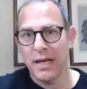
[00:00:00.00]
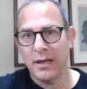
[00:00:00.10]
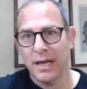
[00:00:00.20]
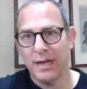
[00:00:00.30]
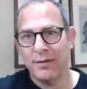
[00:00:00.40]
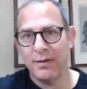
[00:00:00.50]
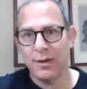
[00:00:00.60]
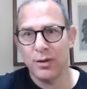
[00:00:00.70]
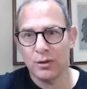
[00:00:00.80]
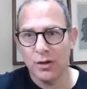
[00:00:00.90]
And
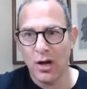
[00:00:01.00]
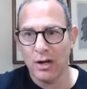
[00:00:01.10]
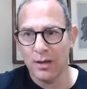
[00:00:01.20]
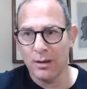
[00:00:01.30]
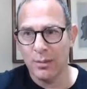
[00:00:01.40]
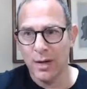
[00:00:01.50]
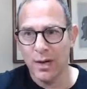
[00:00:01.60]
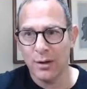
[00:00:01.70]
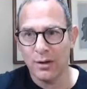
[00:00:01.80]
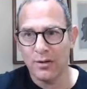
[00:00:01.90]
everything you're talking
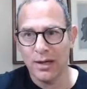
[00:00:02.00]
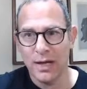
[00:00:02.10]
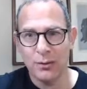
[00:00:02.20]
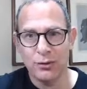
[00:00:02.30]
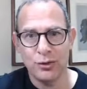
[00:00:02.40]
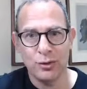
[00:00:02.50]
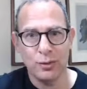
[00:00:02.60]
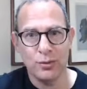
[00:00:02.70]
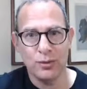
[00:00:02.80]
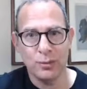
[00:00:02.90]
about has allowed
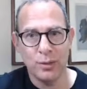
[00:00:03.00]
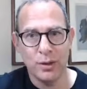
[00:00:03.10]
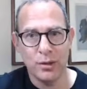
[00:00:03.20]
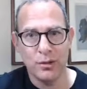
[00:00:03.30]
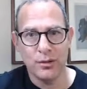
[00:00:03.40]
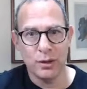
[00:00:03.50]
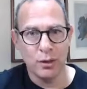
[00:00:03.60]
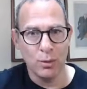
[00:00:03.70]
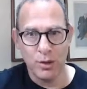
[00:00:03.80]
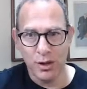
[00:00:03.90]
you to build a
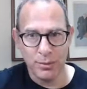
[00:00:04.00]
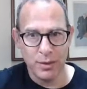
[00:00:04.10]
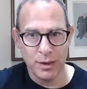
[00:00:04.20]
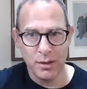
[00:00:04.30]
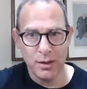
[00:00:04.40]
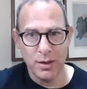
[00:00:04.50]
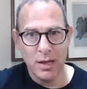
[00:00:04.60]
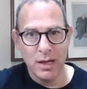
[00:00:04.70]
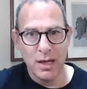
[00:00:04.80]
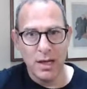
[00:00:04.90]
global company,
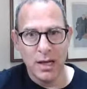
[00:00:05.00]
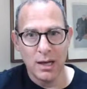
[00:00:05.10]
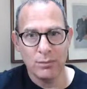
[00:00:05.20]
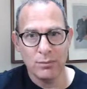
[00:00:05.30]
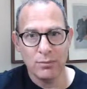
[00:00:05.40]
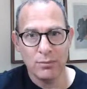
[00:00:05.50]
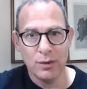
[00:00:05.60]
and